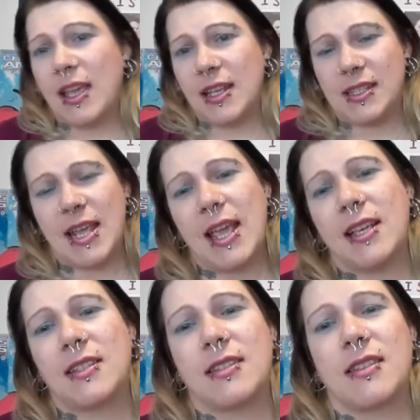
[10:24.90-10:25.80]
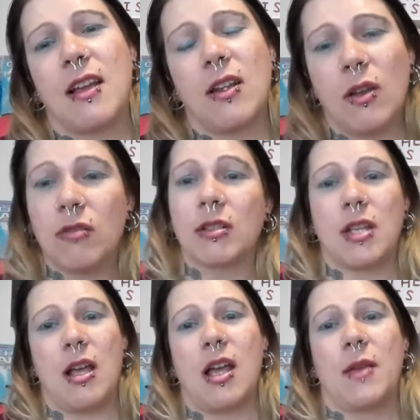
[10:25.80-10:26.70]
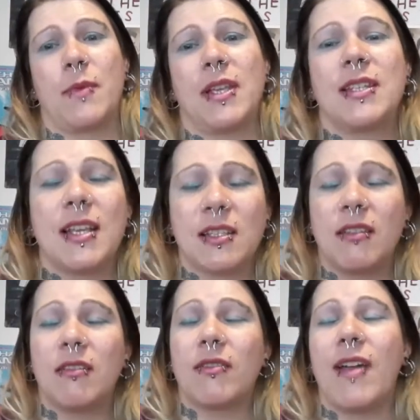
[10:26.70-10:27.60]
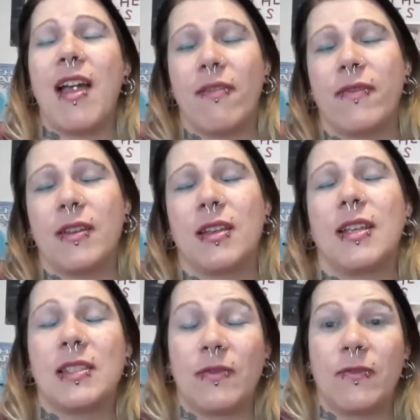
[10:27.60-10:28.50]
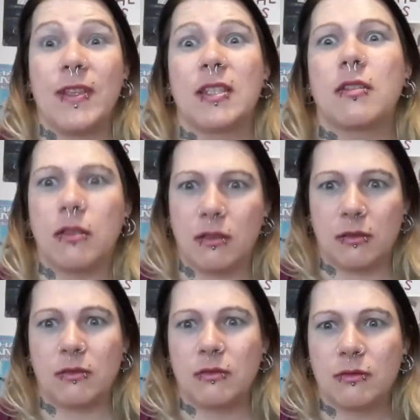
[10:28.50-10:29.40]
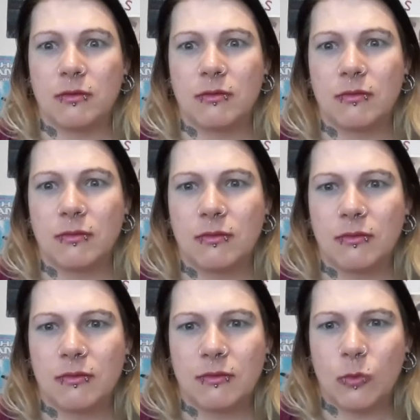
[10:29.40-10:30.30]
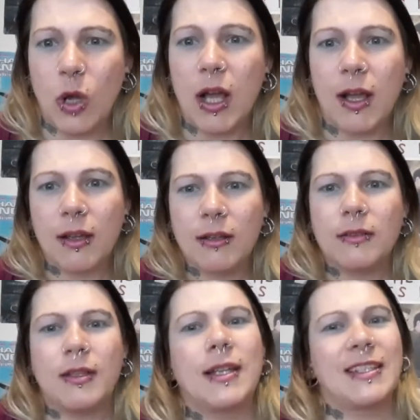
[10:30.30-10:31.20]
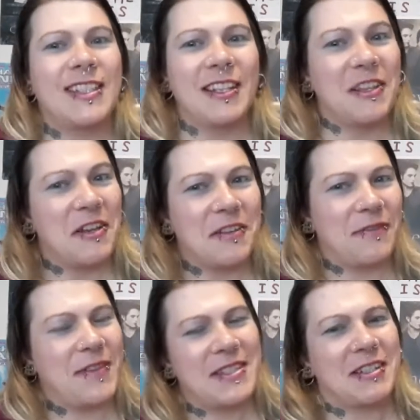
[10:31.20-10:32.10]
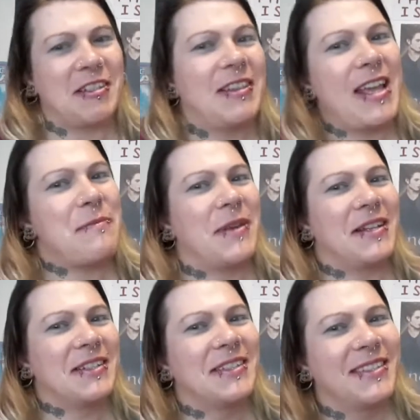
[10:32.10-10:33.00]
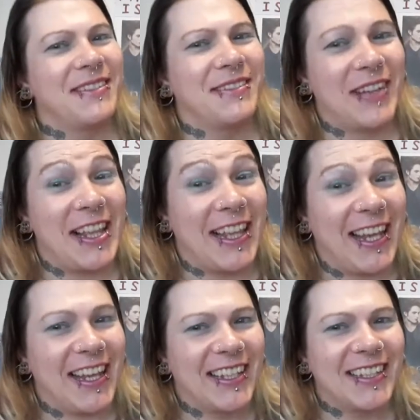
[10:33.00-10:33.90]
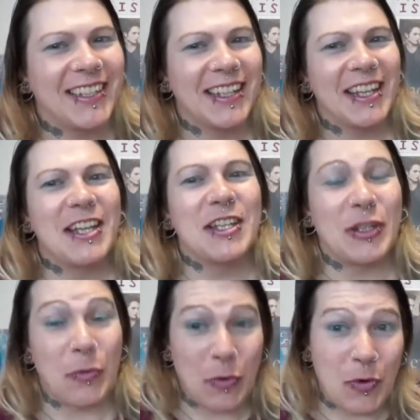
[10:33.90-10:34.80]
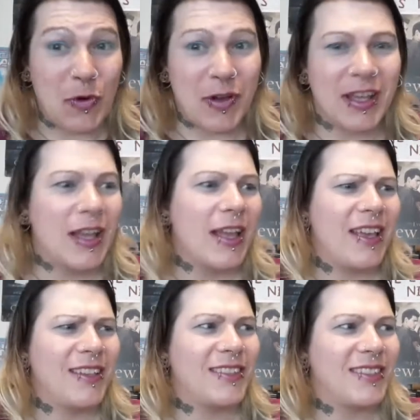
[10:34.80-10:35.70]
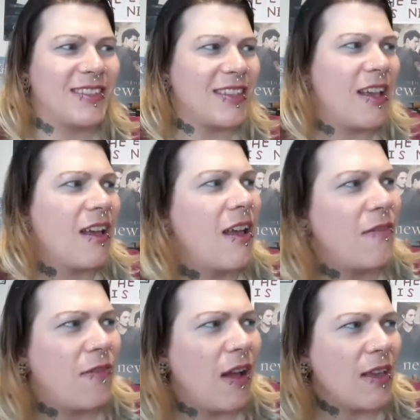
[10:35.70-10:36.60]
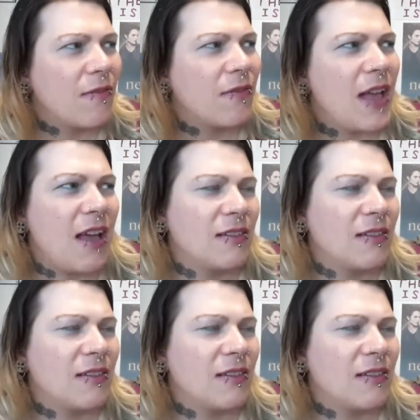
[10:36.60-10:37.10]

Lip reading: It takes a long time. It takes a lot of effort. It's physical work. Like, it's a lot of physical labour, really, to walk. It's a 5-hour,